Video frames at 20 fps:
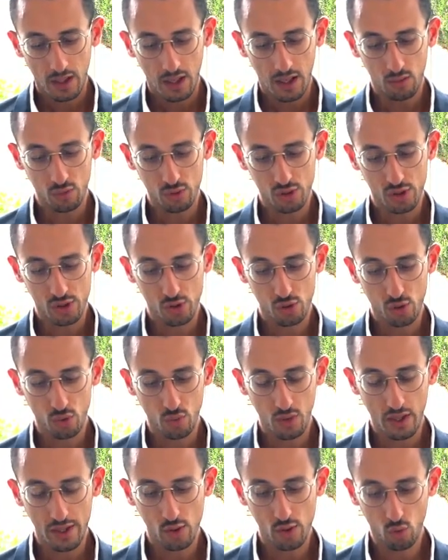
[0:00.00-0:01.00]
I will just
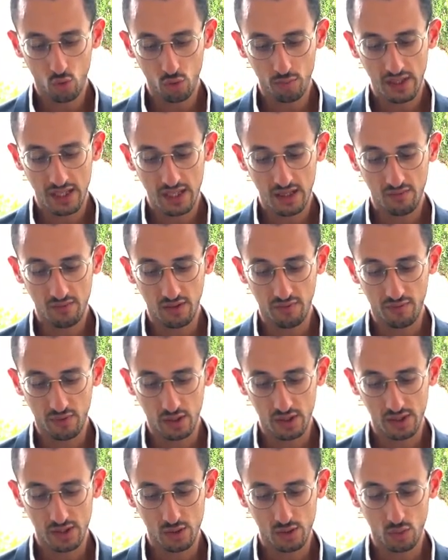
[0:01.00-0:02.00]
show a normal level
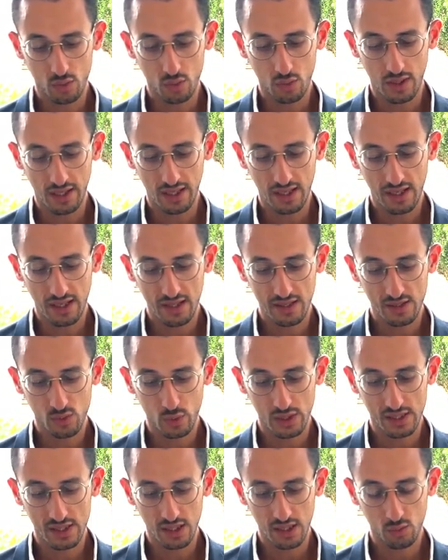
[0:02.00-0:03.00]
first. So again, as
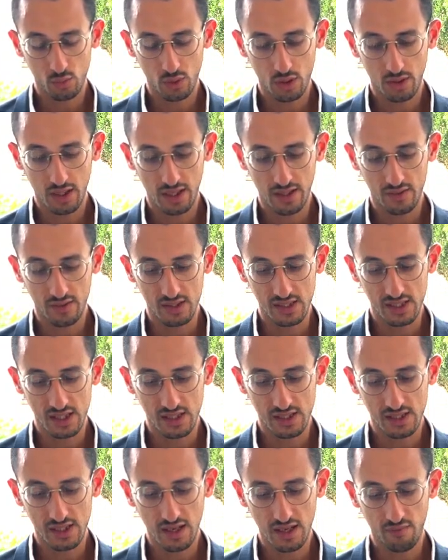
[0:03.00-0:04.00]
we said, we look at the
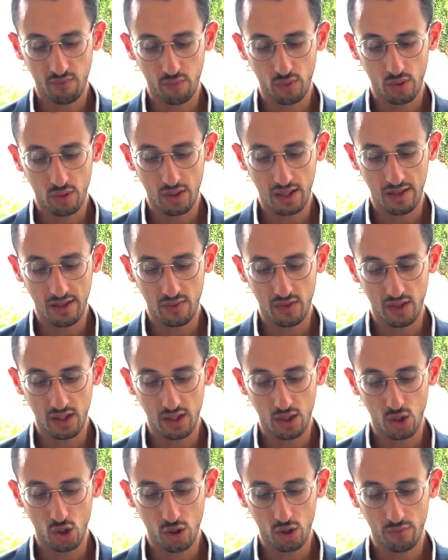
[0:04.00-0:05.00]
CSF, we look at
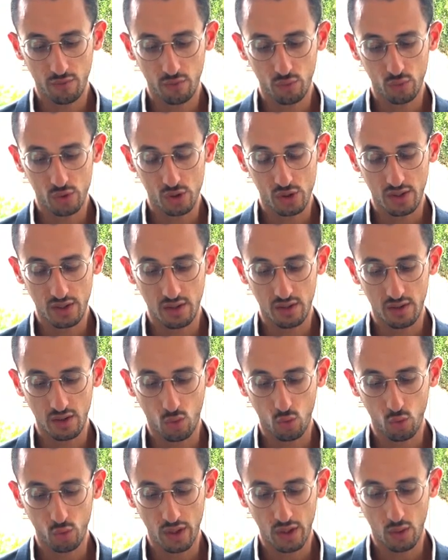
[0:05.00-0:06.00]
the nerve roots within the
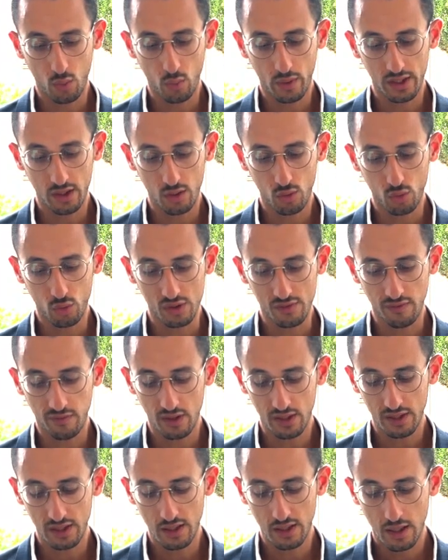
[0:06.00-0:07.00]
cauda equina, looks
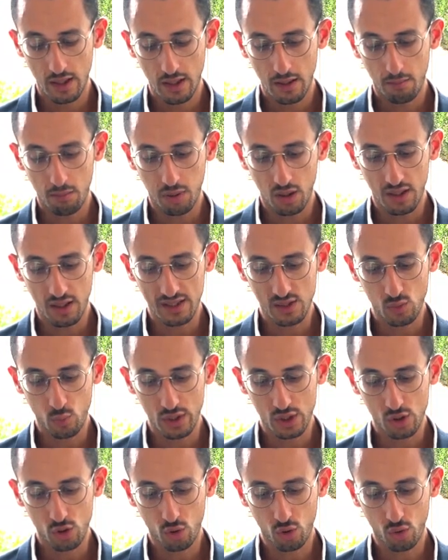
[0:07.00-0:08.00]
fine. But as we
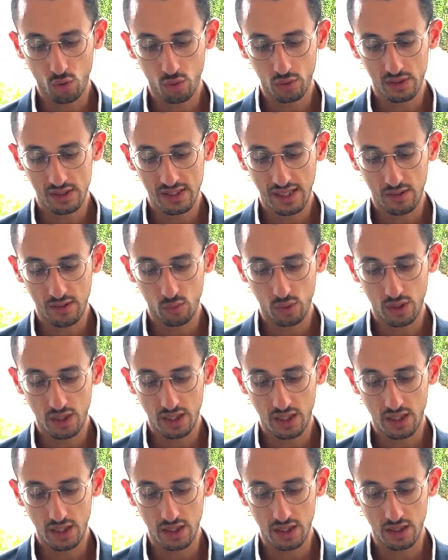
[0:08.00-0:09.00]
scroll down
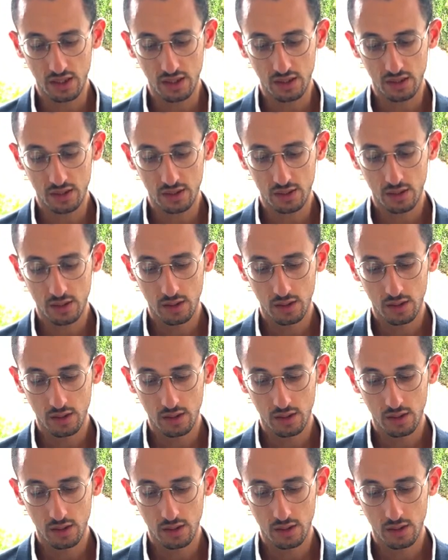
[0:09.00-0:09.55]
here,